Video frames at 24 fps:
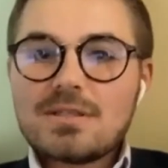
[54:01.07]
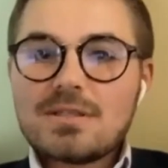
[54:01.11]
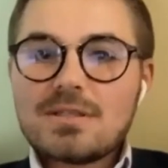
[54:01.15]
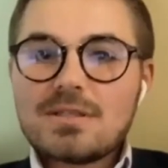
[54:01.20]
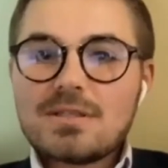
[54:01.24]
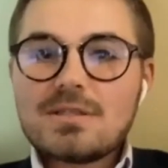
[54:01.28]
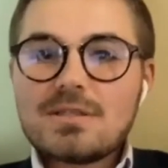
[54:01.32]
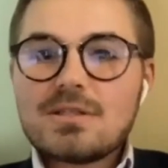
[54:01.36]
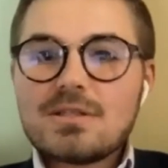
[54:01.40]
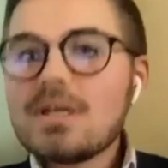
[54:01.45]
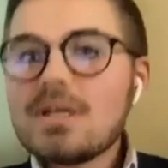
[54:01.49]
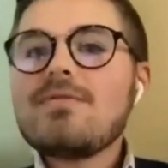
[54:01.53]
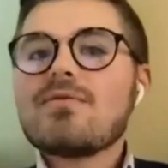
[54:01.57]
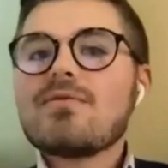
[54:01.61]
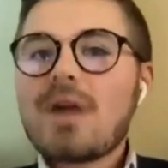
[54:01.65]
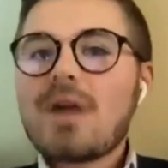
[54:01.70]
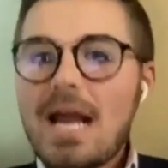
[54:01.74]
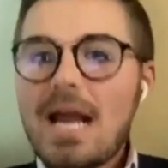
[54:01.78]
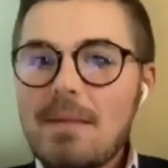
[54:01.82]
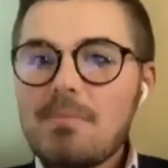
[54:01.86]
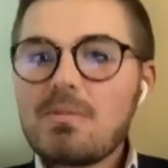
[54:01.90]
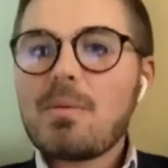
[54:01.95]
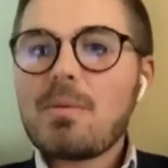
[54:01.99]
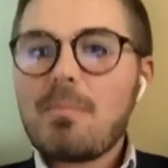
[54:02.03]
to to
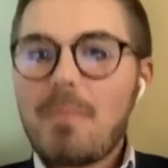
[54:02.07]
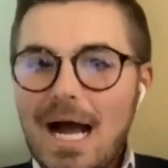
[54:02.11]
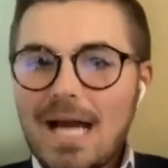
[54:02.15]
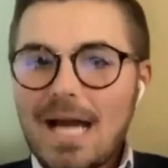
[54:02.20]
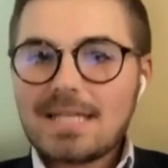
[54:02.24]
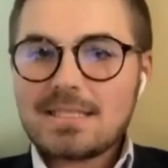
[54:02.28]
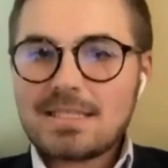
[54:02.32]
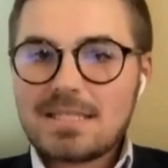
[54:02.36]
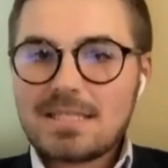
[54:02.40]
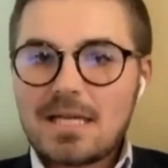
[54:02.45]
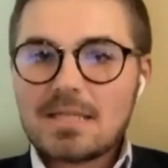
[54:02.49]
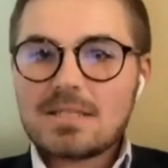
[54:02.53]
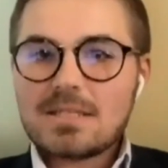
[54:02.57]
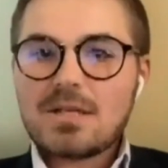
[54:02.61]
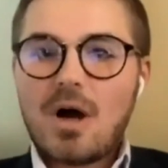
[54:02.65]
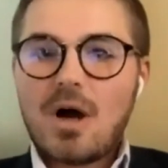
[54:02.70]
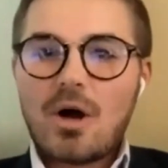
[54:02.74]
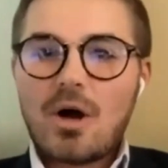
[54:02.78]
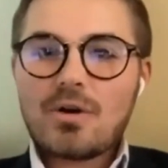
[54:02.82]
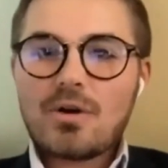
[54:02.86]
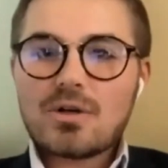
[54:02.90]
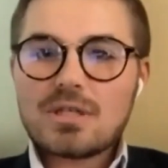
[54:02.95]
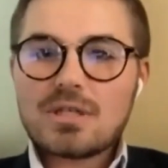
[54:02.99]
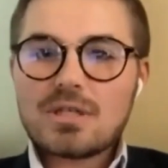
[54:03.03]
reframe the
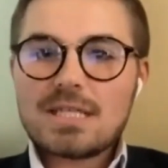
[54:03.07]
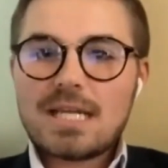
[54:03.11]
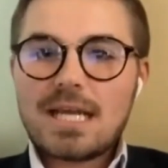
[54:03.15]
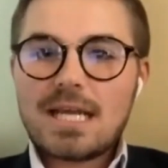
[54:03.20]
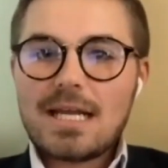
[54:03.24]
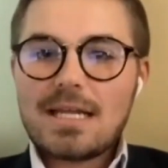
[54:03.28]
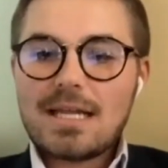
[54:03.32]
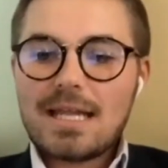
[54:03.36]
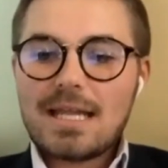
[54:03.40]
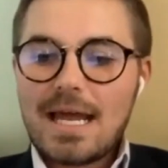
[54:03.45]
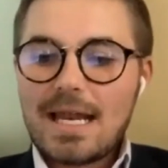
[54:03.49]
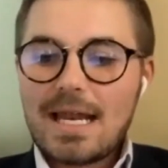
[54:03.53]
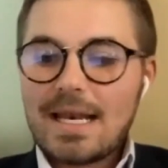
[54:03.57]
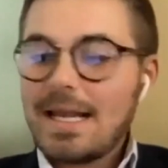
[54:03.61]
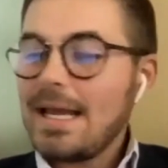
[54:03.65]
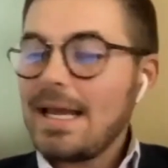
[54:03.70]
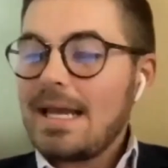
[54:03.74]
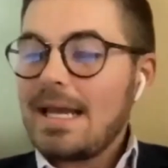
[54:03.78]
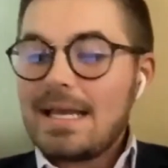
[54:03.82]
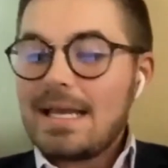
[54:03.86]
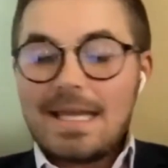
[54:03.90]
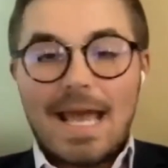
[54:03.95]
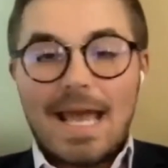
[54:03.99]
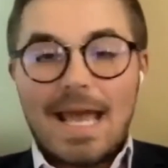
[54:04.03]
mindset to understand that
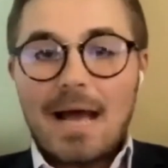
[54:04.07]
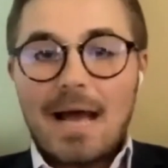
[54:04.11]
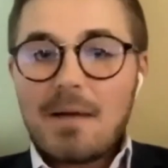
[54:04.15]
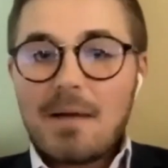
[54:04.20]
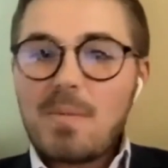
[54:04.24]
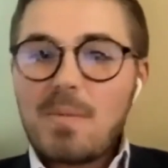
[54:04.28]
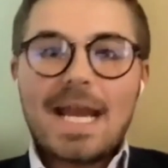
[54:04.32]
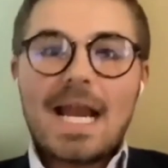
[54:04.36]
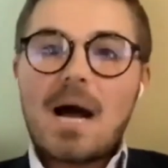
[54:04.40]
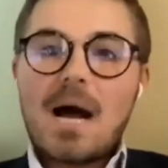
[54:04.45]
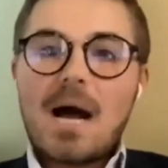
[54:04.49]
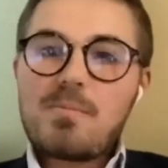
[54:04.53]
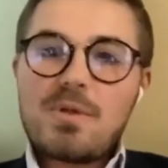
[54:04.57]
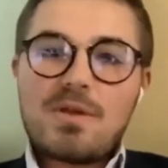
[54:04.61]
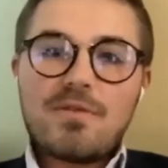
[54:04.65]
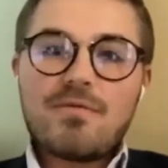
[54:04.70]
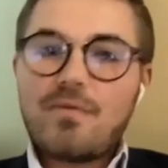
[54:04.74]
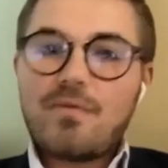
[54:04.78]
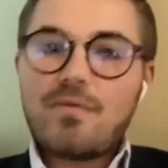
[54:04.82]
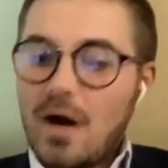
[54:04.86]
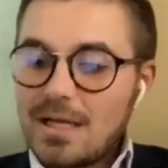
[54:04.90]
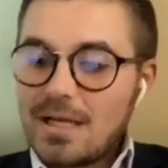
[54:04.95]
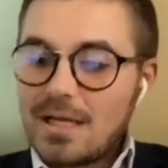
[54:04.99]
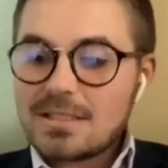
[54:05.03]
yeah, it may not
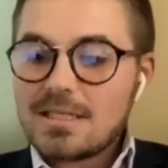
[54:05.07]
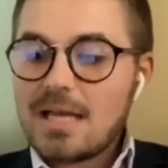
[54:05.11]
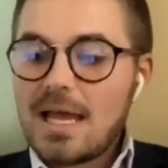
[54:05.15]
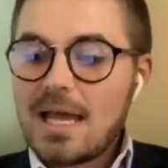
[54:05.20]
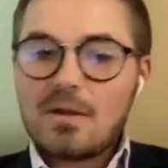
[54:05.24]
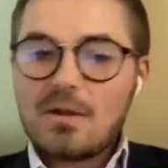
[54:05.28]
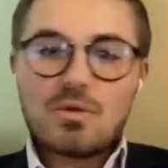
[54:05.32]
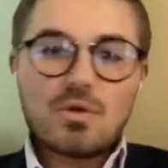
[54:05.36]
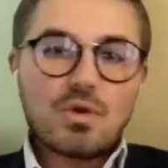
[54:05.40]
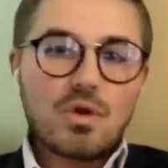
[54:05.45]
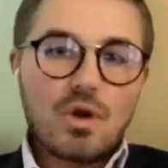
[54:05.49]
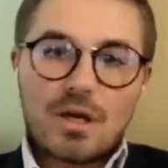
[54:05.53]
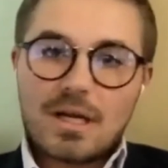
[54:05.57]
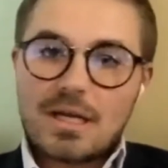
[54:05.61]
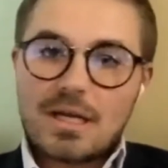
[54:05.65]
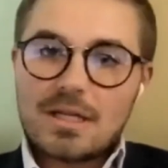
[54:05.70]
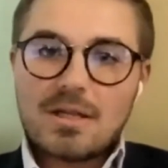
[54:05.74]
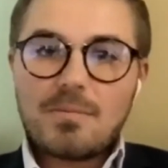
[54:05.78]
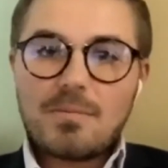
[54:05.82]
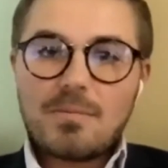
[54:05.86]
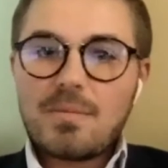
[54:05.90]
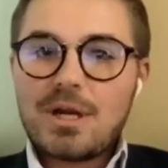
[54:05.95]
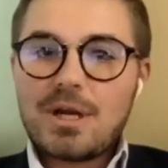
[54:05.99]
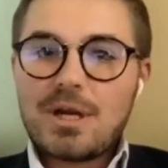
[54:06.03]
be fun to look in
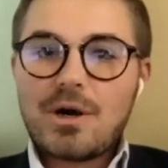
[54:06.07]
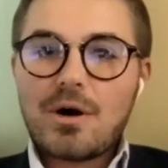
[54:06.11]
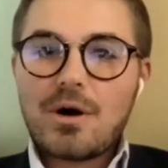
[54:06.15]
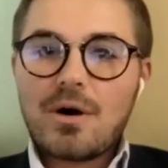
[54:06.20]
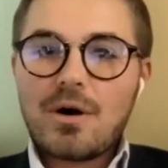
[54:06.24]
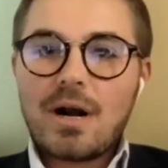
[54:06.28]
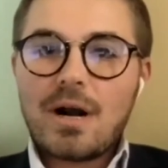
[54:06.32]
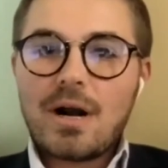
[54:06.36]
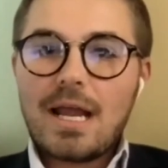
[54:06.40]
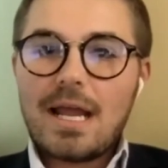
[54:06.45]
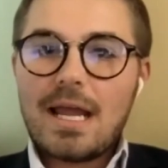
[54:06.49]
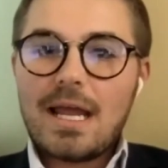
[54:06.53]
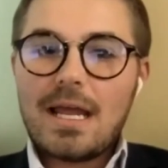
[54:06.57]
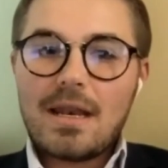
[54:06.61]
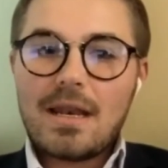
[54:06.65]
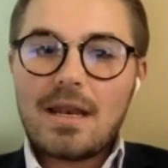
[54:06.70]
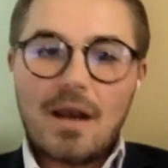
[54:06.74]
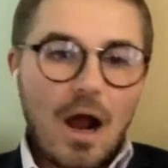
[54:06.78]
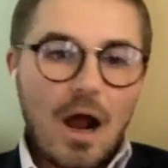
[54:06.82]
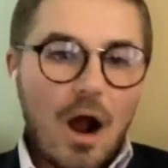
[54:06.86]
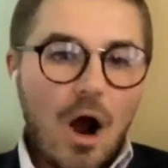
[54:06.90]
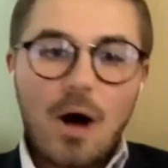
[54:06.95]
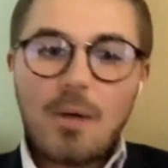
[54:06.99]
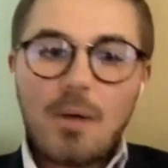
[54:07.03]
the mirror and
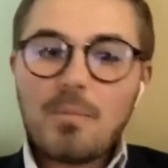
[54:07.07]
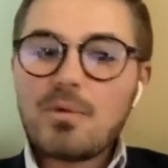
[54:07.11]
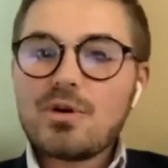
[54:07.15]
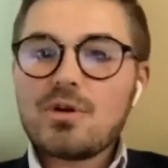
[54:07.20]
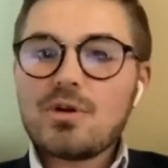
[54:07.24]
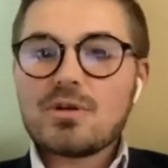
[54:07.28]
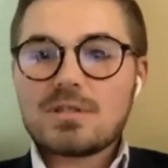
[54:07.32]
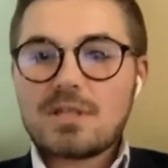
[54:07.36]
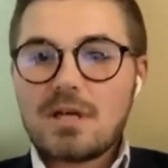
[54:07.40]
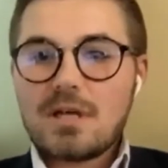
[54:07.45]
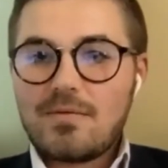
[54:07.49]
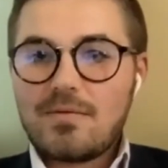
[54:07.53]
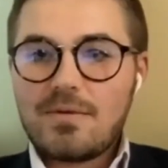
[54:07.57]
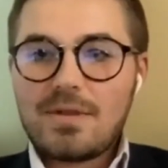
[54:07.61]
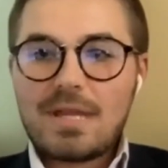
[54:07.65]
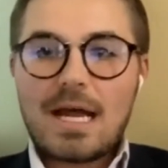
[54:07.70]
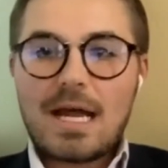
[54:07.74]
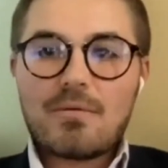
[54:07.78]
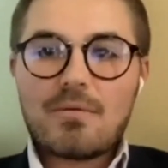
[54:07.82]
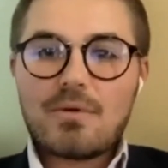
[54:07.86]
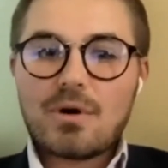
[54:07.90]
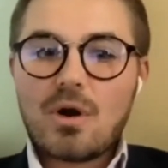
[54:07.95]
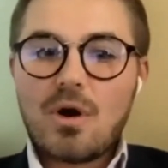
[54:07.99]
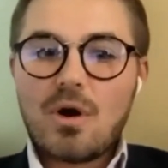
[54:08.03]
humble yourself in
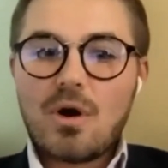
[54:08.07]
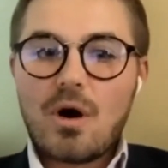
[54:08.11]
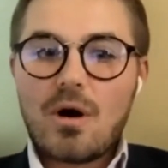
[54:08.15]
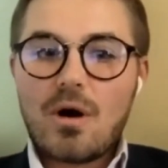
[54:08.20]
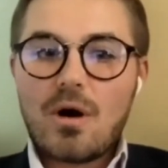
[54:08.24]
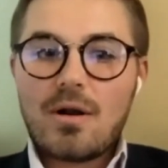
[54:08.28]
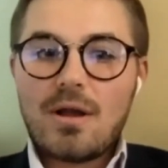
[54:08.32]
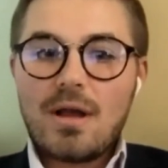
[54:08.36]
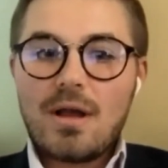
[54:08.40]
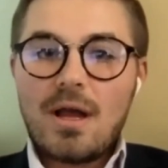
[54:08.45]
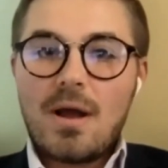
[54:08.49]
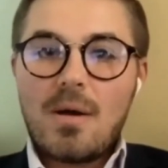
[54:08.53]
that regard.